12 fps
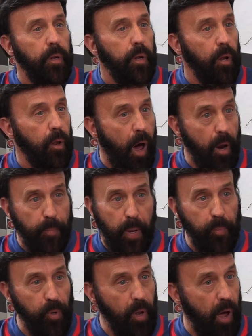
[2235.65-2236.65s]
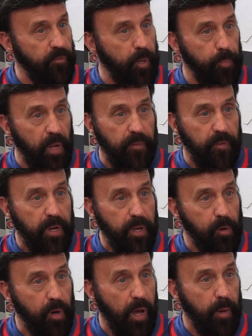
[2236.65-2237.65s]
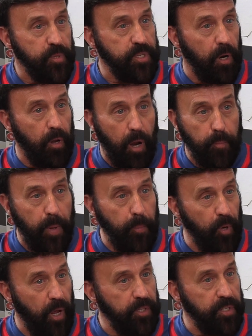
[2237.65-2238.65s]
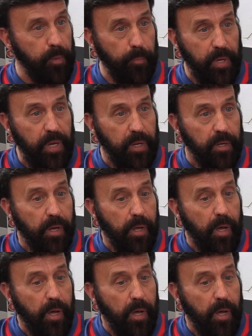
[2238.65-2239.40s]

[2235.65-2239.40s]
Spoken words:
a lot of people love to play video games and a lot of people like to compete.